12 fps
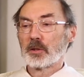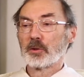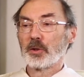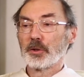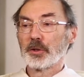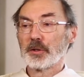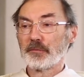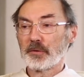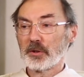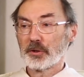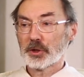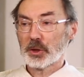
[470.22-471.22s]
not the
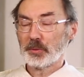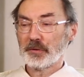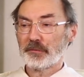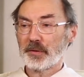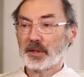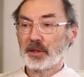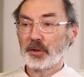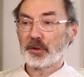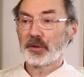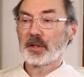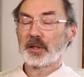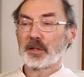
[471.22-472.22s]
virtue of
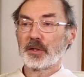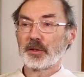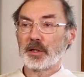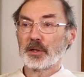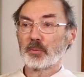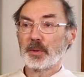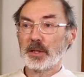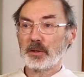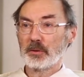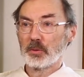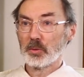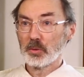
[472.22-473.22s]
faith that
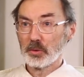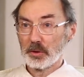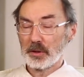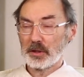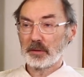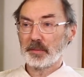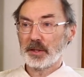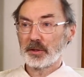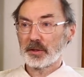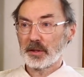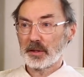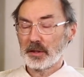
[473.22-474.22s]
we all are meant
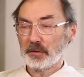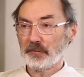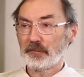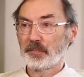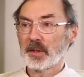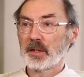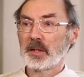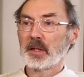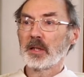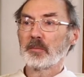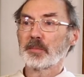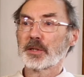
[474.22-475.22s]
to have,
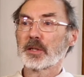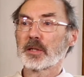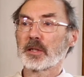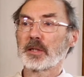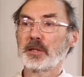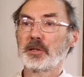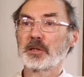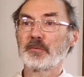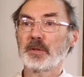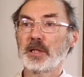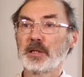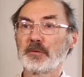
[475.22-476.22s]
but a kind
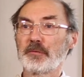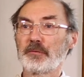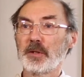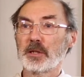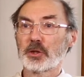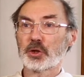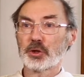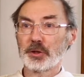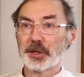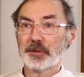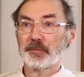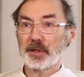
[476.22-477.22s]
of
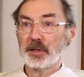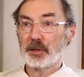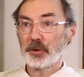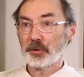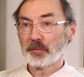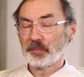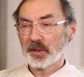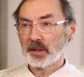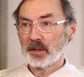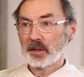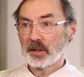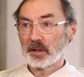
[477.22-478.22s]
infectious faith
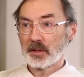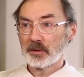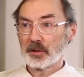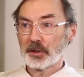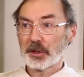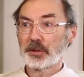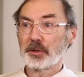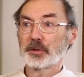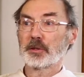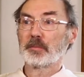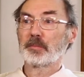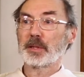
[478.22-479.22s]
that
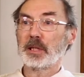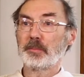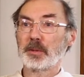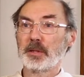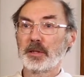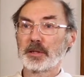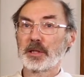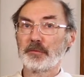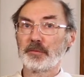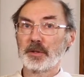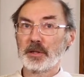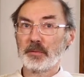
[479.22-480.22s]
certain people are
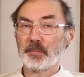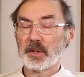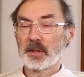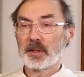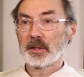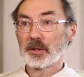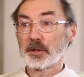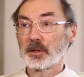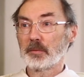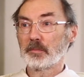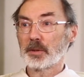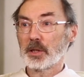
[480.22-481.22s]
given
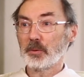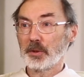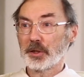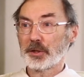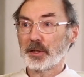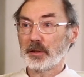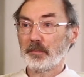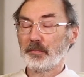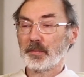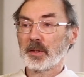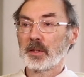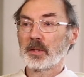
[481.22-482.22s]
that empowers
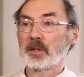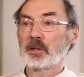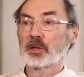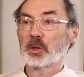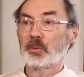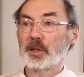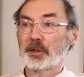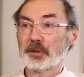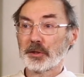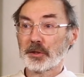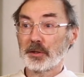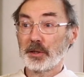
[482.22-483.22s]
them to
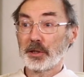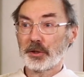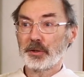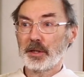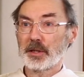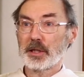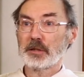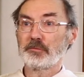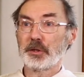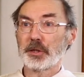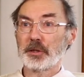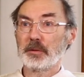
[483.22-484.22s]
exercise their
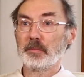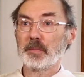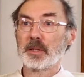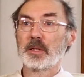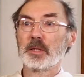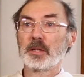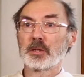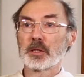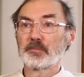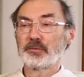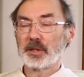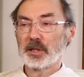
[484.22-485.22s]
charism
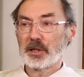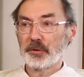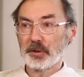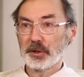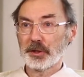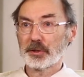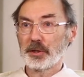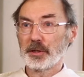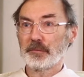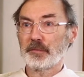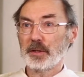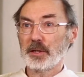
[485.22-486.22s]
to bring others to
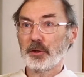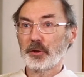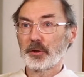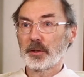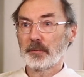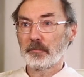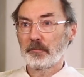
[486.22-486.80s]
the faith.